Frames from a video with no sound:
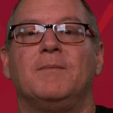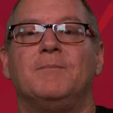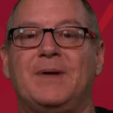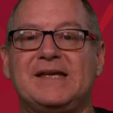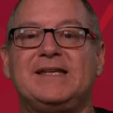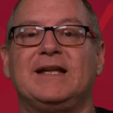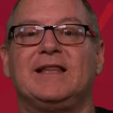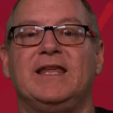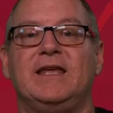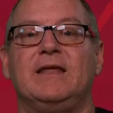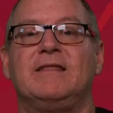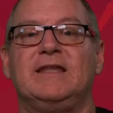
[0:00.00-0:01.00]

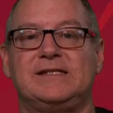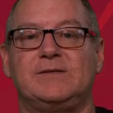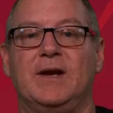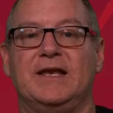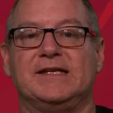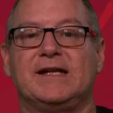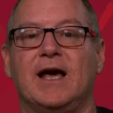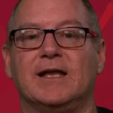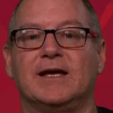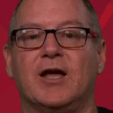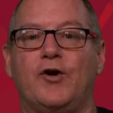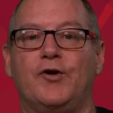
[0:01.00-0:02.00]
Basically, this one is
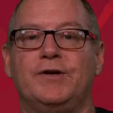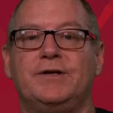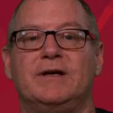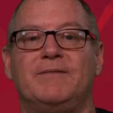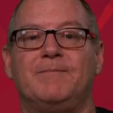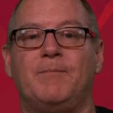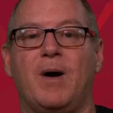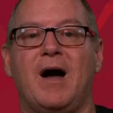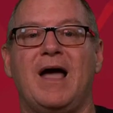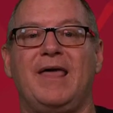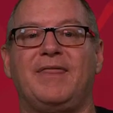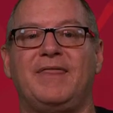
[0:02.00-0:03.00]
color-coded
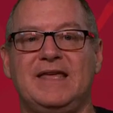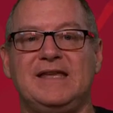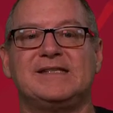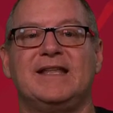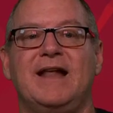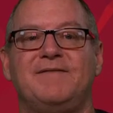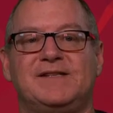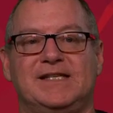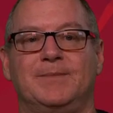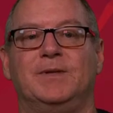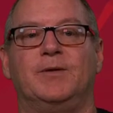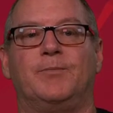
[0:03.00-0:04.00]
by things that have
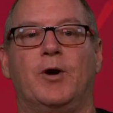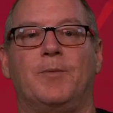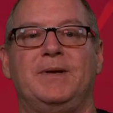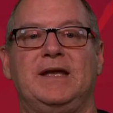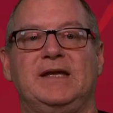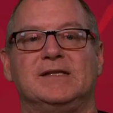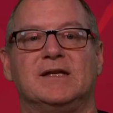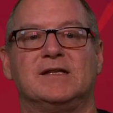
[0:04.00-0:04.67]
similar properties.